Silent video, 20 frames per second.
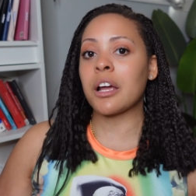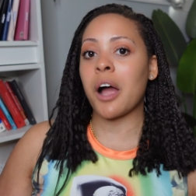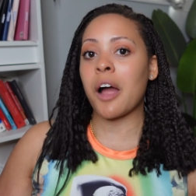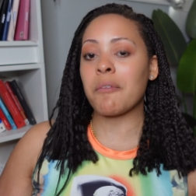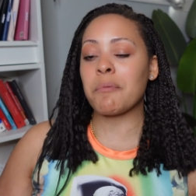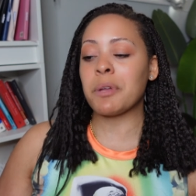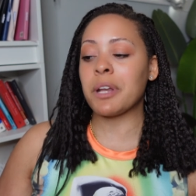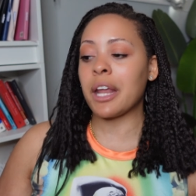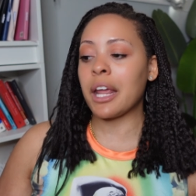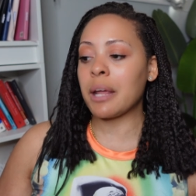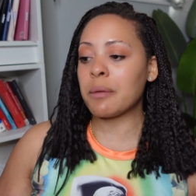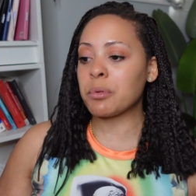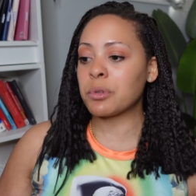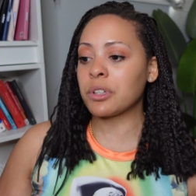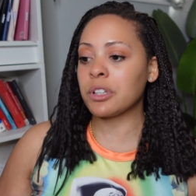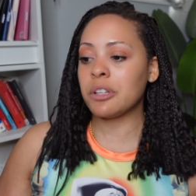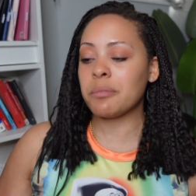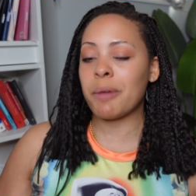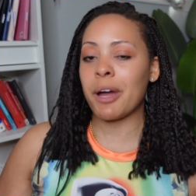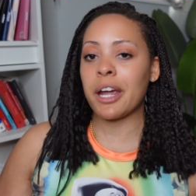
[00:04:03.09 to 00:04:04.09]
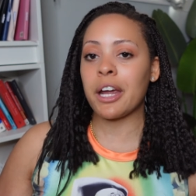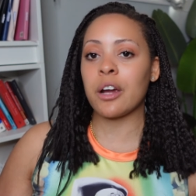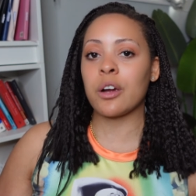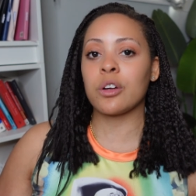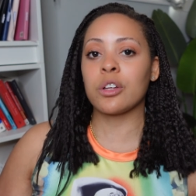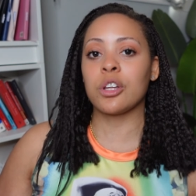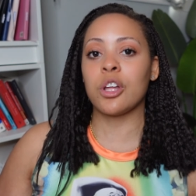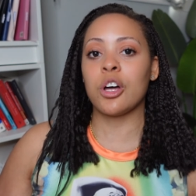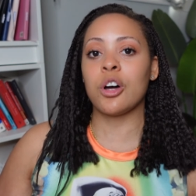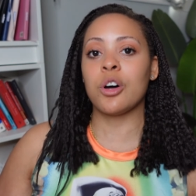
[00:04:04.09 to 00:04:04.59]
I've been able to leave my hair
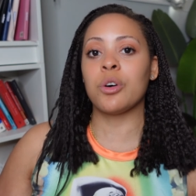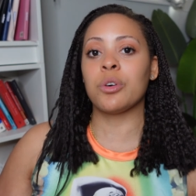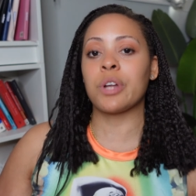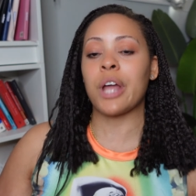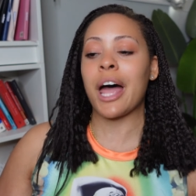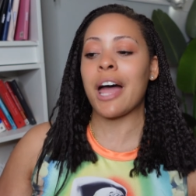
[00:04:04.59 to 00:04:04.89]
alone.